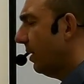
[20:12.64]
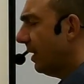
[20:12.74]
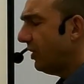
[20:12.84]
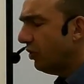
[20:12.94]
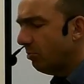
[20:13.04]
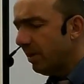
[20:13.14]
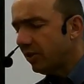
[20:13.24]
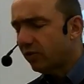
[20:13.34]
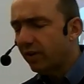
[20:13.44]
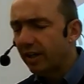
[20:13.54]
That your
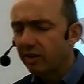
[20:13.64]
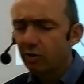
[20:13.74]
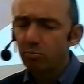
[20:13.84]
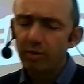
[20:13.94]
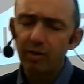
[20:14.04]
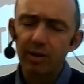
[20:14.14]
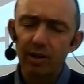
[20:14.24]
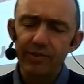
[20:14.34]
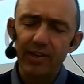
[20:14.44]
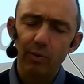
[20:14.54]
mystery and your miracle
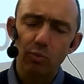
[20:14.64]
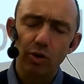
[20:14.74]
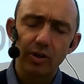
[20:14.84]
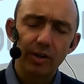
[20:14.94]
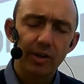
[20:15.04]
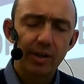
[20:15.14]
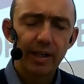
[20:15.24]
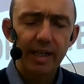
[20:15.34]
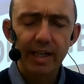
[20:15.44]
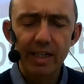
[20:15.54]
is at work
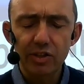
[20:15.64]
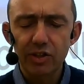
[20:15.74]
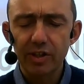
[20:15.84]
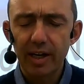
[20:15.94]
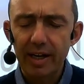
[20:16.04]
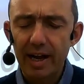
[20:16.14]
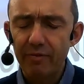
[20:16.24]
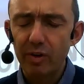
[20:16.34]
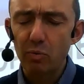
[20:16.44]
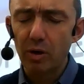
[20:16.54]
in each and
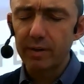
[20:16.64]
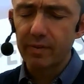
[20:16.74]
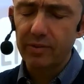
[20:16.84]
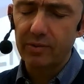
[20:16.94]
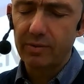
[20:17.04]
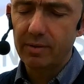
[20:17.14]
every one of us.